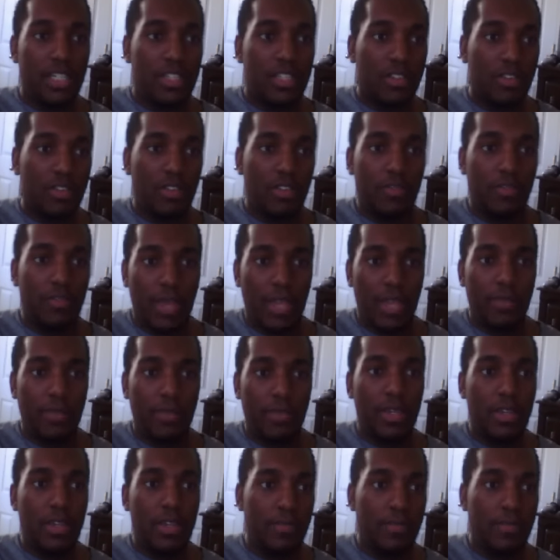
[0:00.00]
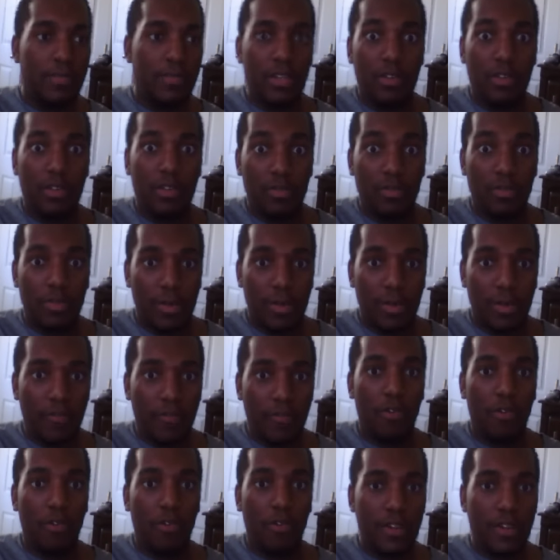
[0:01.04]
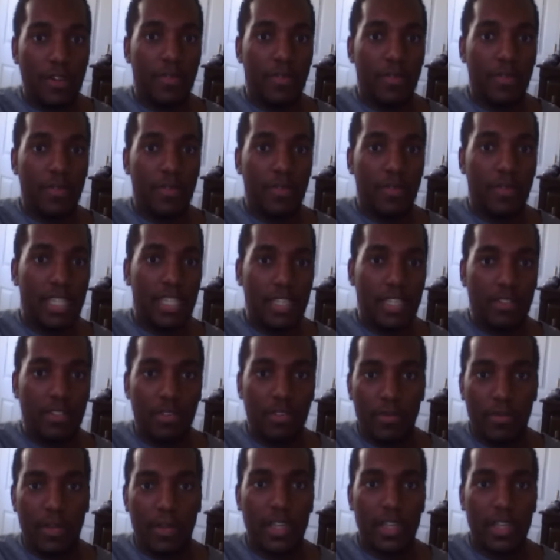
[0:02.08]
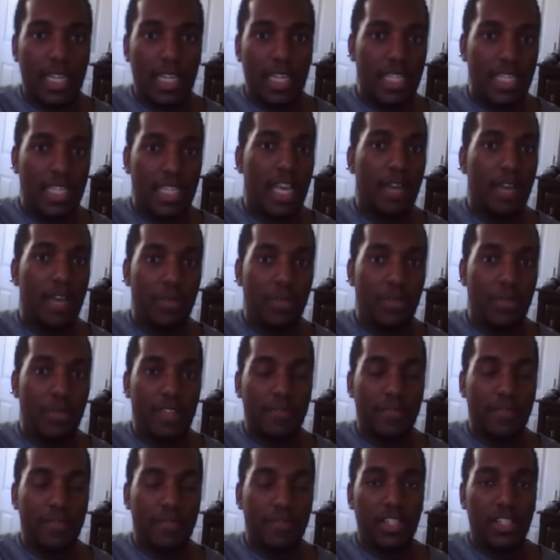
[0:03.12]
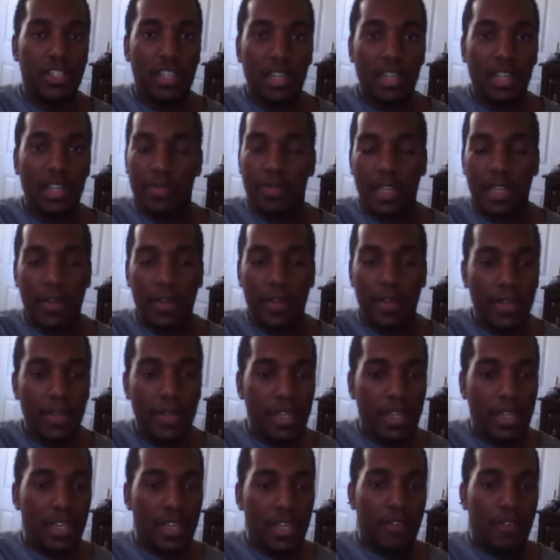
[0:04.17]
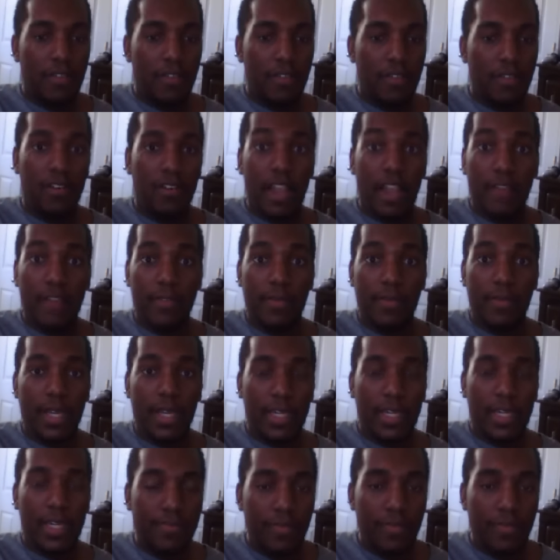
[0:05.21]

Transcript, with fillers: So it may be, you know, before November 18th or around that time when it officially comes out for everybody.